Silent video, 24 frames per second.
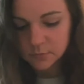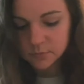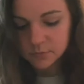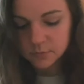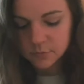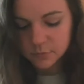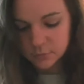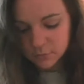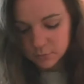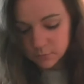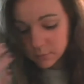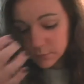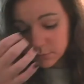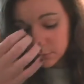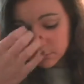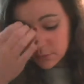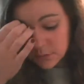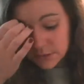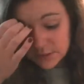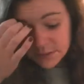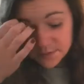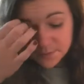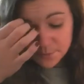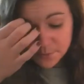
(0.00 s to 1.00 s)
Ooh,
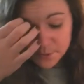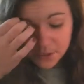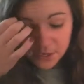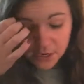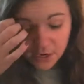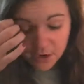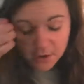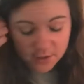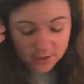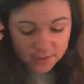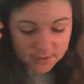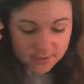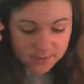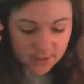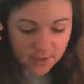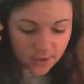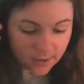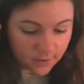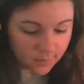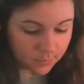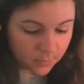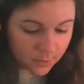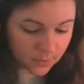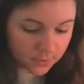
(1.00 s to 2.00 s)
that's a precarious
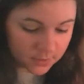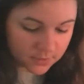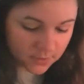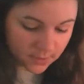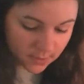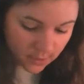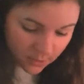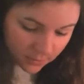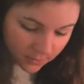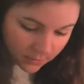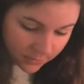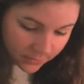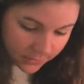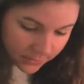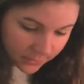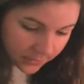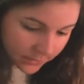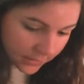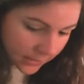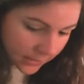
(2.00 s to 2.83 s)
stack of books I got going on